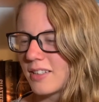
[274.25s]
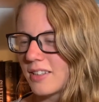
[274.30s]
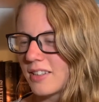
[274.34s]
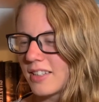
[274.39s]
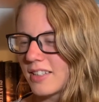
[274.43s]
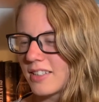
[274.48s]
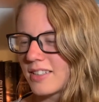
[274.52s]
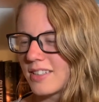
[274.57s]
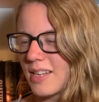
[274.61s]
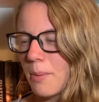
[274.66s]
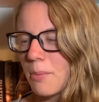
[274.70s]
the
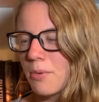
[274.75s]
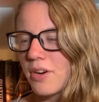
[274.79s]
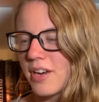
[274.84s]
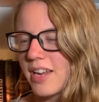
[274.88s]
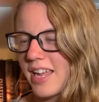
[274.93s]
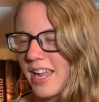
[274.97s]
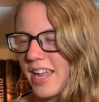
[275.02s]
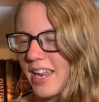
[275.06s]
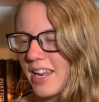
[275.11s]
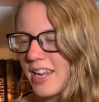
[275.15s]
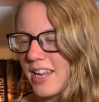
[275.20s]
summary,
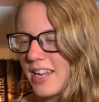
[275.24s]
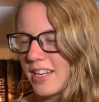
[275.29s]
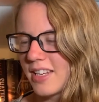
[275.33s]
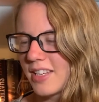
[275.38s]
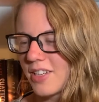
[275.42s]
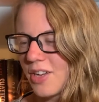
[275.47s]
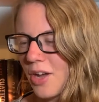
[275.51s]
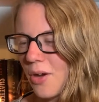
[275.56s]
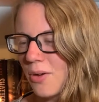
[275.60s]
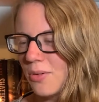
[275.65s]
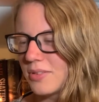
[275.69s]
it
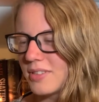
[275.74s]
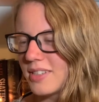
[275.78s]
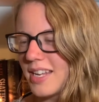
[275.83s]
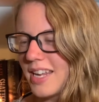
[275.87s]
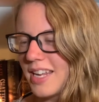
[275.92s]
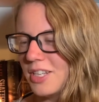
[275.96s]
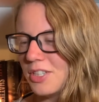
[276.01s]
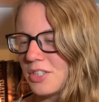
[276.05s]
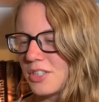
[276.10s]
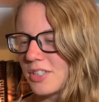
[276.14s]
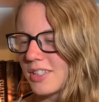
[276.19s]
goes
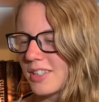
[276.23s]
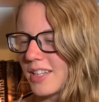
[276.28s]
into